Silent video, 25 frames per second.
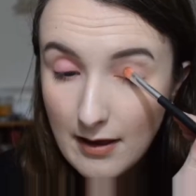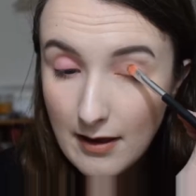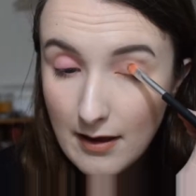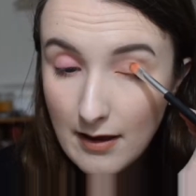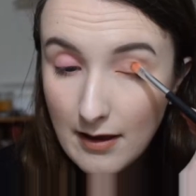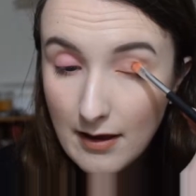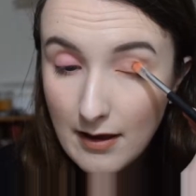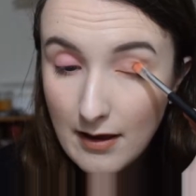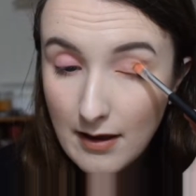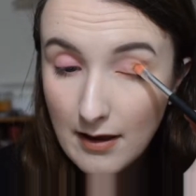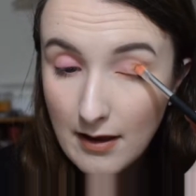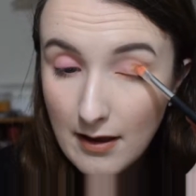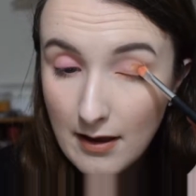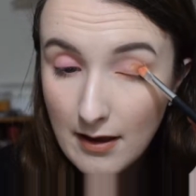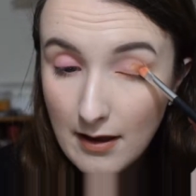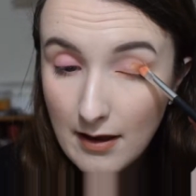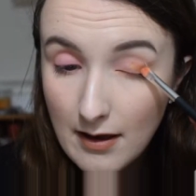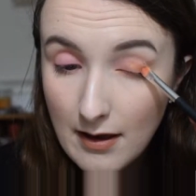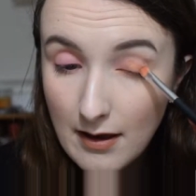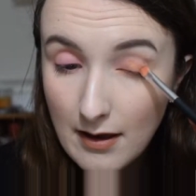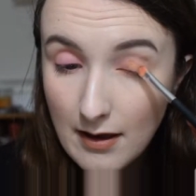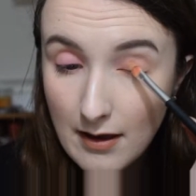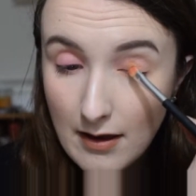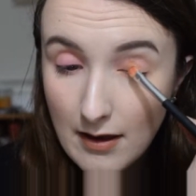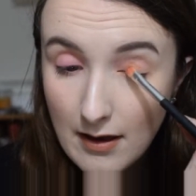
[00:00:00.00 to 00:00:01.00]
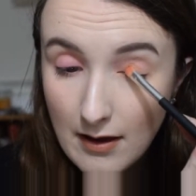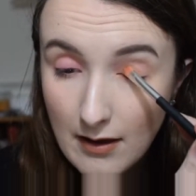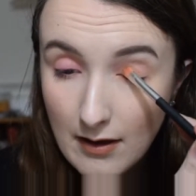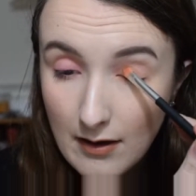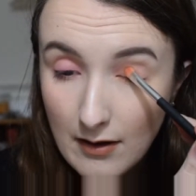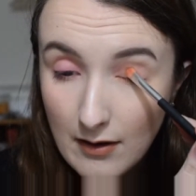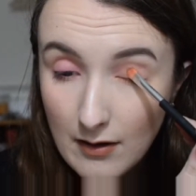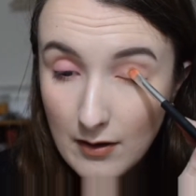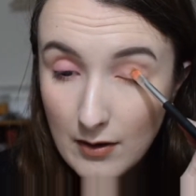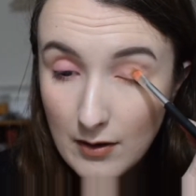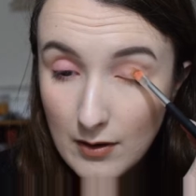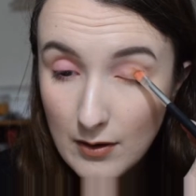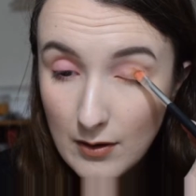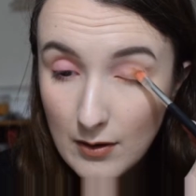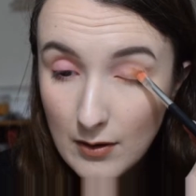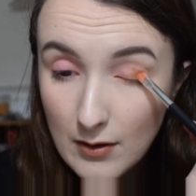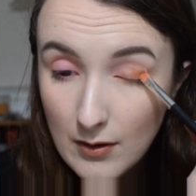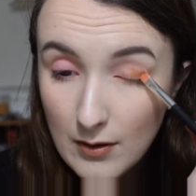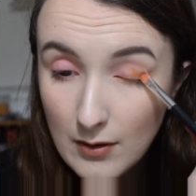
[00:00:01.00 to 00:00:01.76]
Nobody speaks.